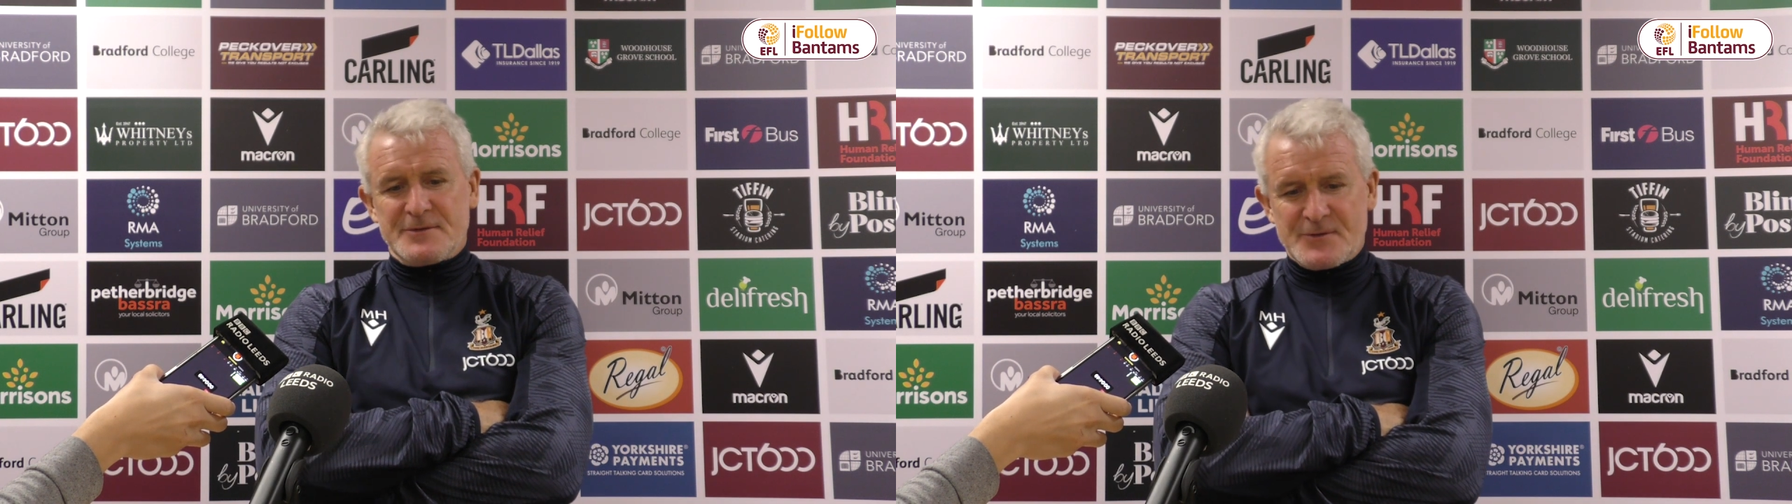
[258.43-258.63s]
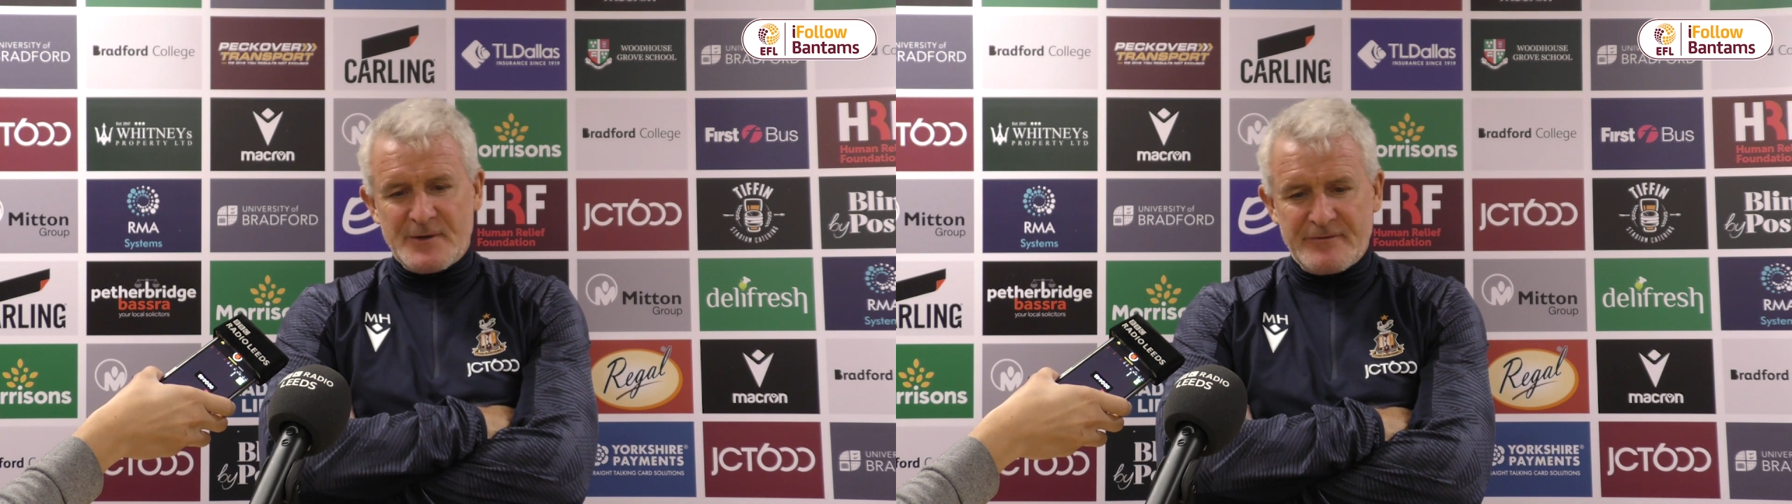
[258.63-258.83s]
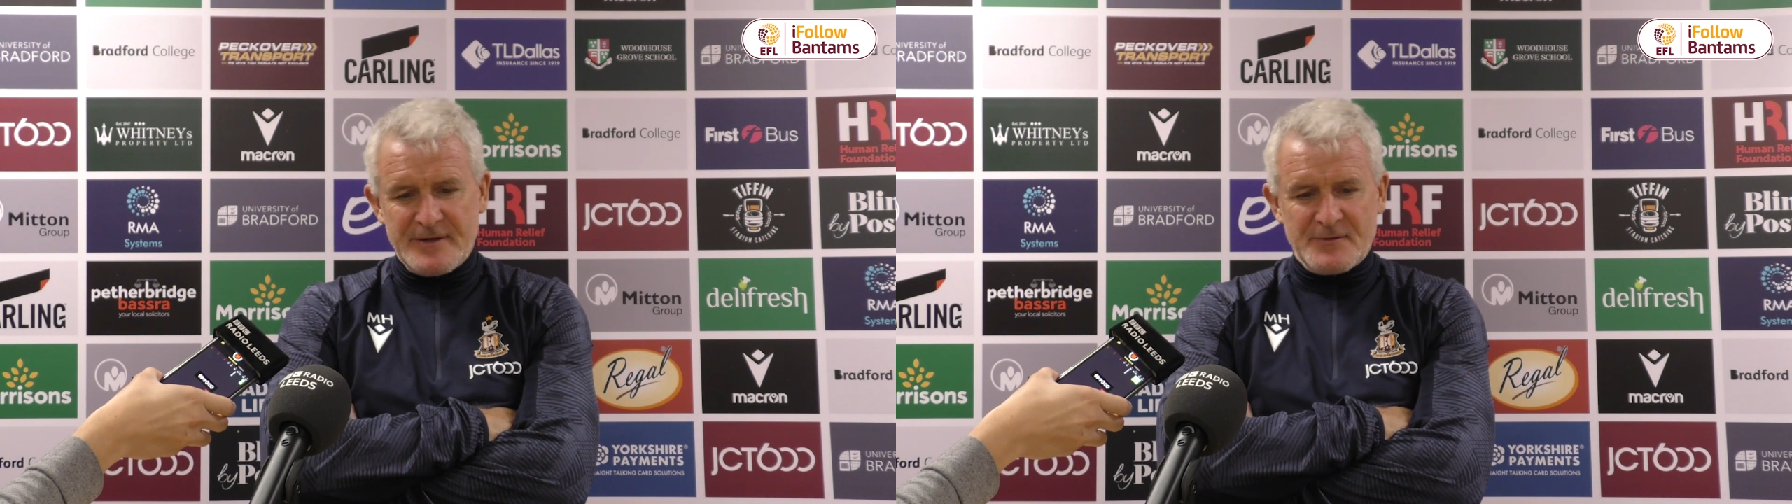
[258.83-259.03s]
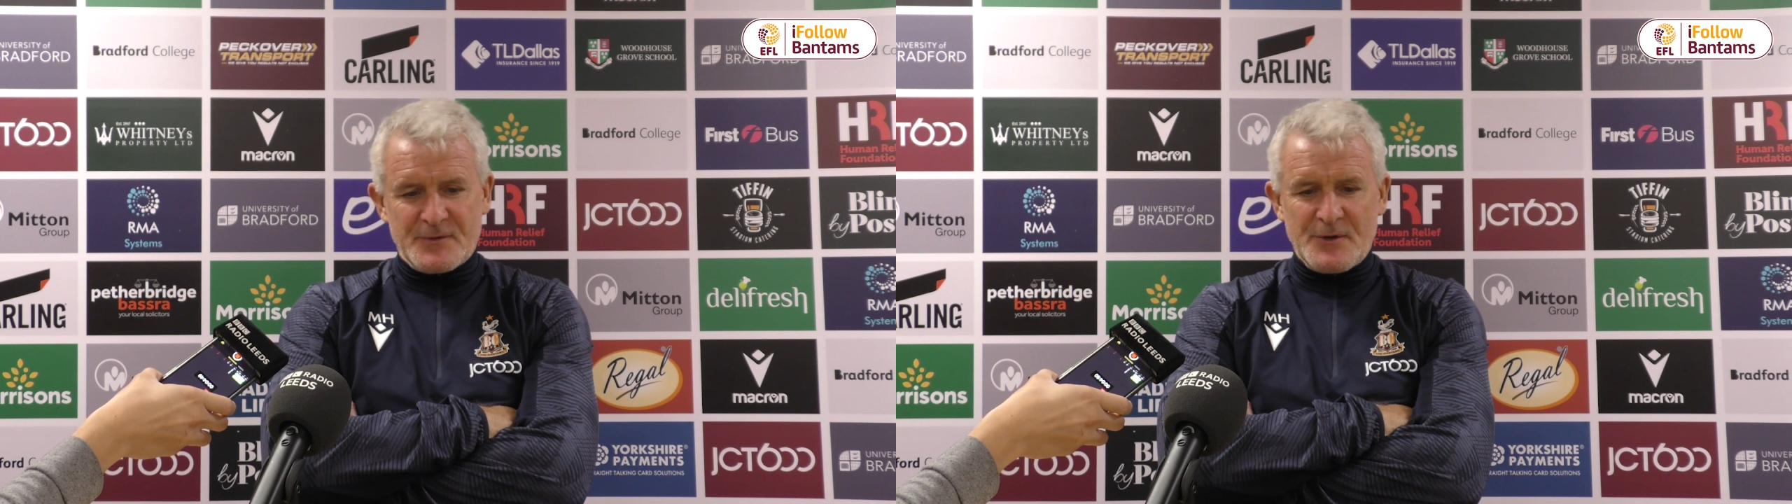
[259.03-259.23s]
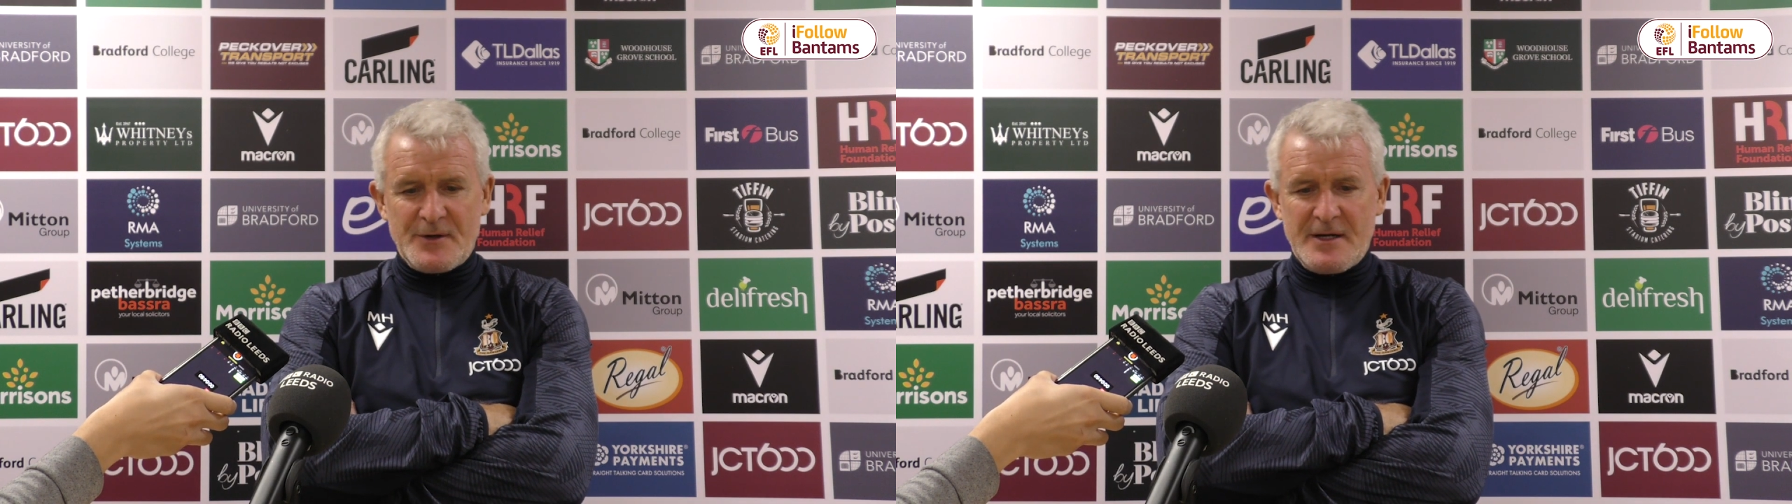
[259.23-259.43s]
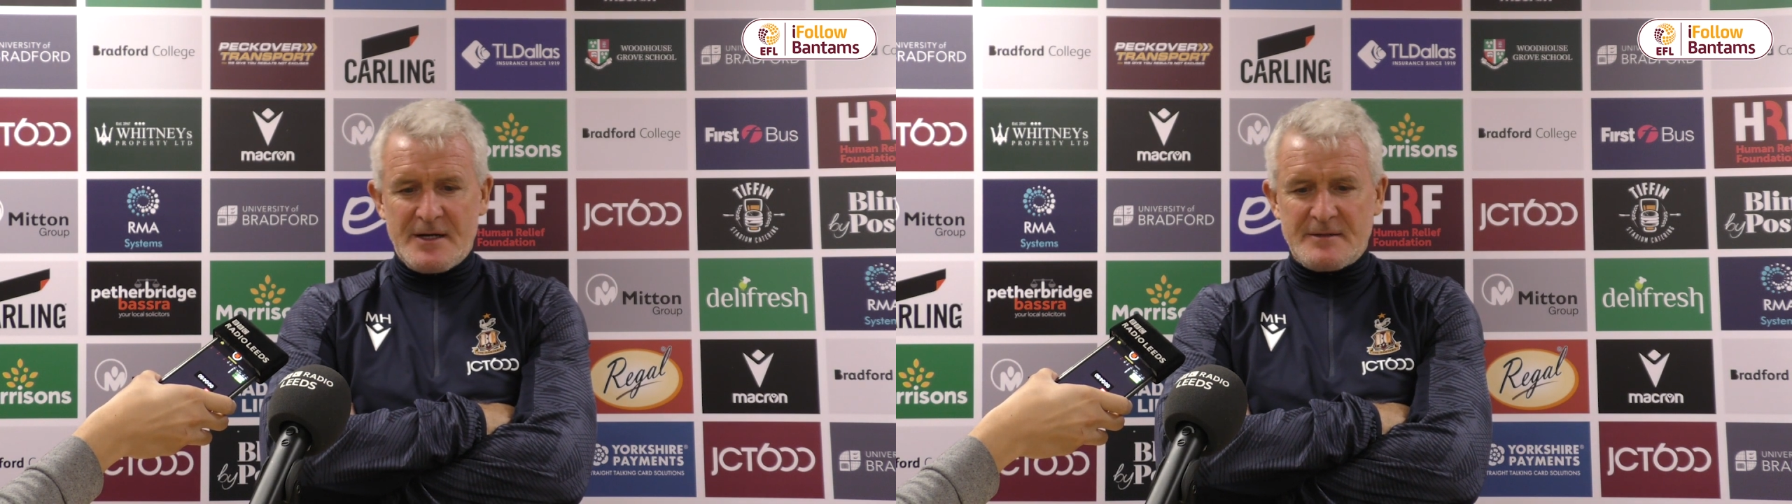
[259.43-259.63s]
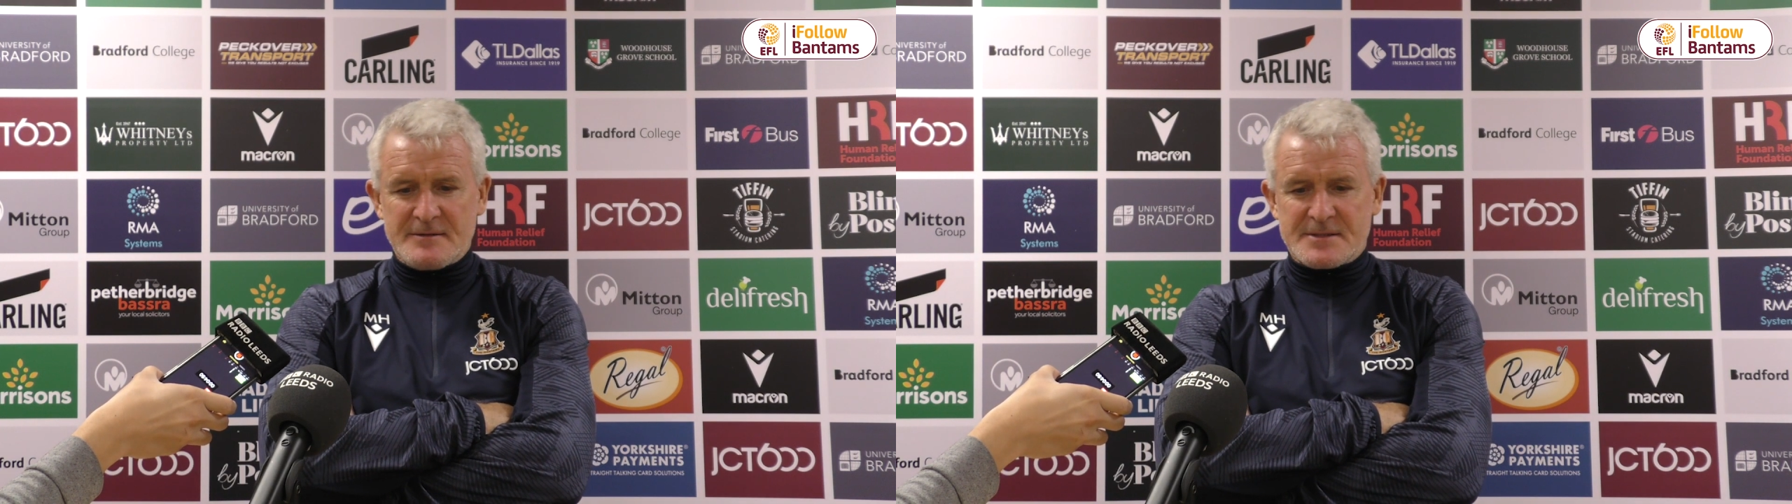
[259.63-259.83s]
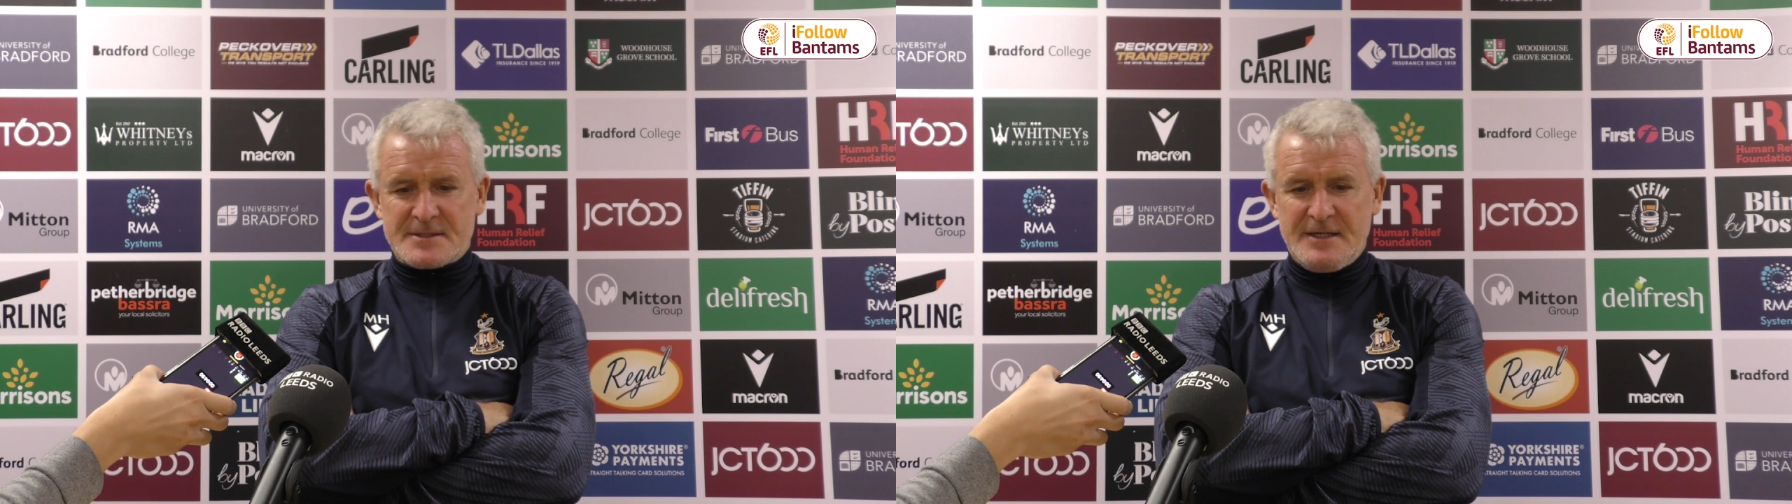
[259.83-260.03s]
25, 30
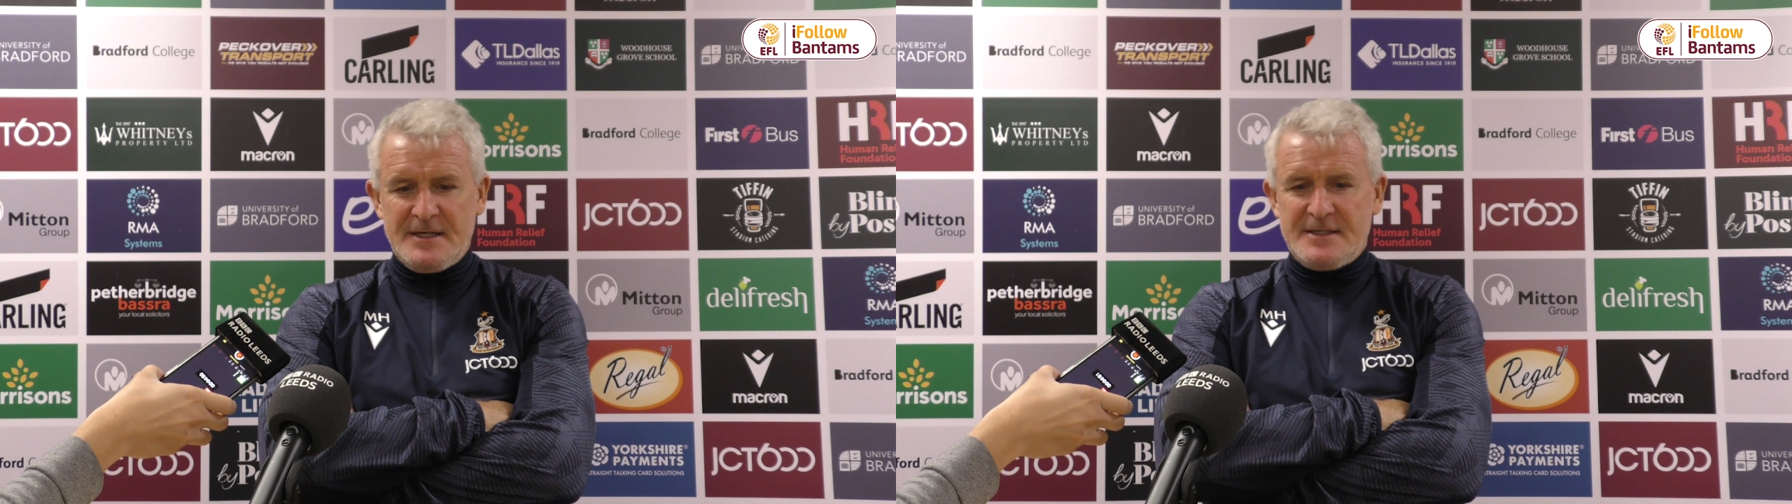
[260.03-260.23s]
adults